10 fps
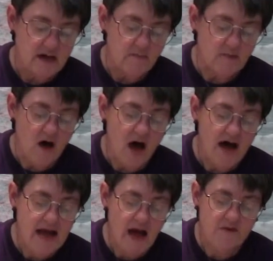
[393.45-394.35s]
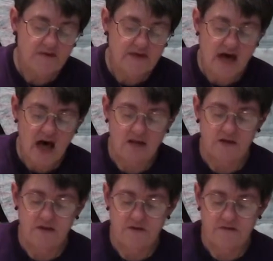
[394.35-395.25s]
blot out the
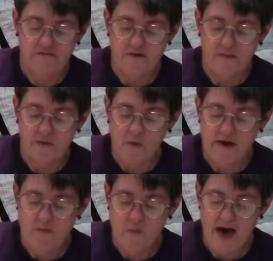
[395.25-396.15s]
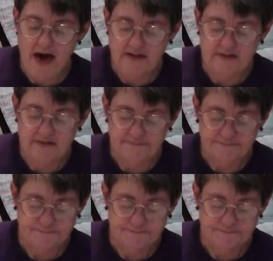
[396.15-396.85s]
color from the white wax.